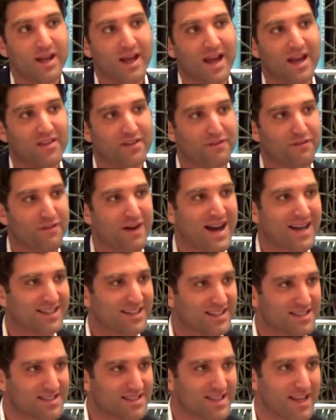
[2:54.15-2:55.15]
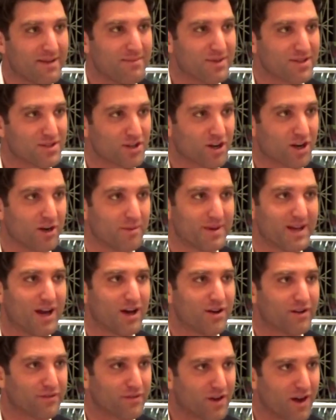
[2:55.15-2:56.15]
And the fact that statements are coming
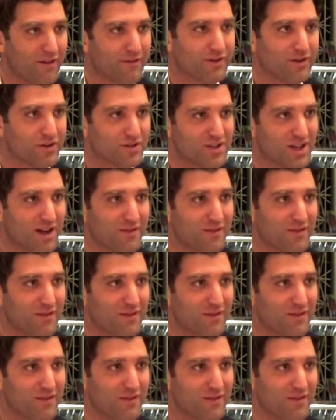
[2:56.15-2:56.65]
out of governors'